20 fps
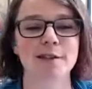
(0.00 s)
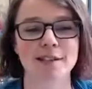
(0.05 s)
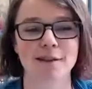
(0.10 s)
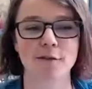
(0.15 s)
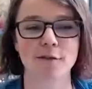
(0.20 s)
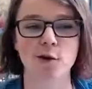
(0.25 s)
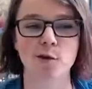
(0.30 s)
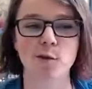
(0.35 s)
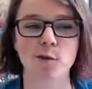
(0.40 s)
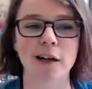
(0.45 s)

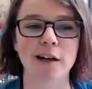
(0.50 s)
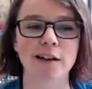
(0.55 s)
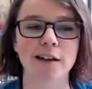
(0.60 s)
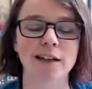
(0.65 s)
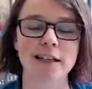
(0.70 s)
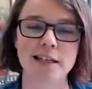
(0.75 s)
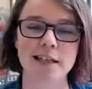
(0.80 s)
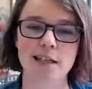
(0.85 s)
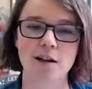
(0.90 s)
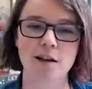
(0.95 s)
if you will,
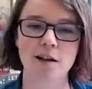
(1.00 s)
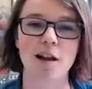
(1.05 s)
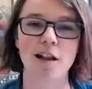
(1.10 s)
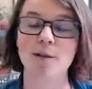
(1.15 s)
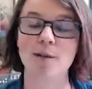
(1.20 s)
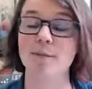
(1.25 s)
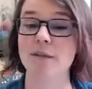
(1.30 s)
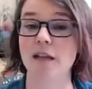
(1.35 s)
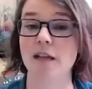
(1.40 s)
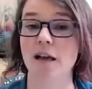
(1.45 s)
into
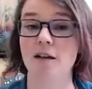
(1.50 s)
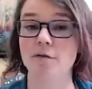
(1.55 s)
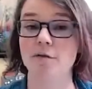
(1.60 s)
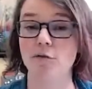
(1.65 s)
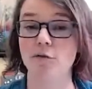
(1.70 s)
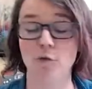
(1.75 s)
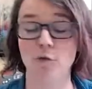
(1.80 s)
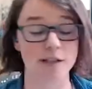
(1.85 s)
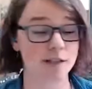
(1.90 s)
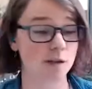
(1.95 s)
columns
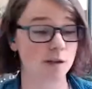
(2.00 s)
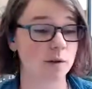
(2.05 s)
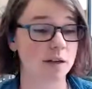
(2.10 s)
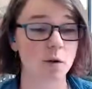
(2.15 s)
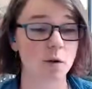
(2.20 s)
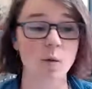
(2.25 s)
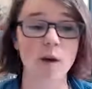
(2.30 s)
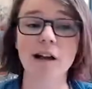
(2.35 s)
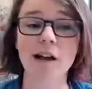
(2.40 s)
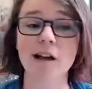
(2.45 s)
of what's
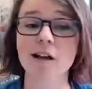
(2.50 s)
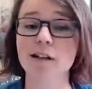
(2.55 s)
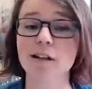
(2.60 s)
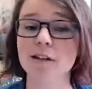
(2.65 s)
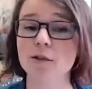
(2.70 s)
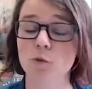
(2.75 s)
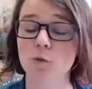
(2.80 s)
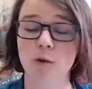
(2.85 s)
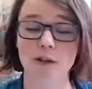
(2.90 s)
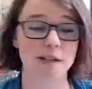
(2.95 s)
going
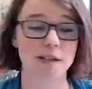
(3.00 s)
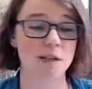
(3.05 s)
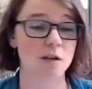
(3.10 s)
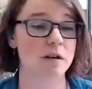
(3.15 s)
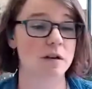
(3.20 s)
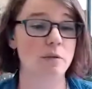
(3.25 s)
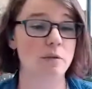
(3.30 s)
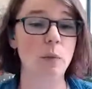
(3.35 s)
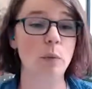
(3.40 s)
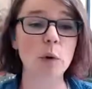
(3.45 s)
well, what's
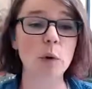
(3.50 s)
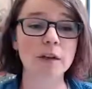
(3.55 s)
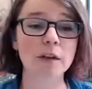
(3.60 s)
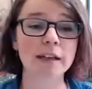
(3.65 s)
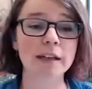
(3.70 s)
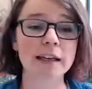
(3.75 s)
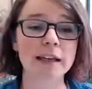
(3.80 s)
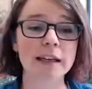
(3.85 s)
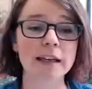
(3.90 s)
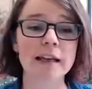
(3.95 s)
going
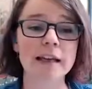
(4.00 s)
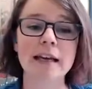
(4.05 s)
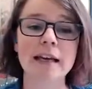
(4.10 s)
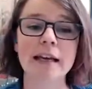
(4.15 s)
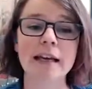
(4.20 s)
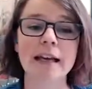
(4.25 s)
poorly,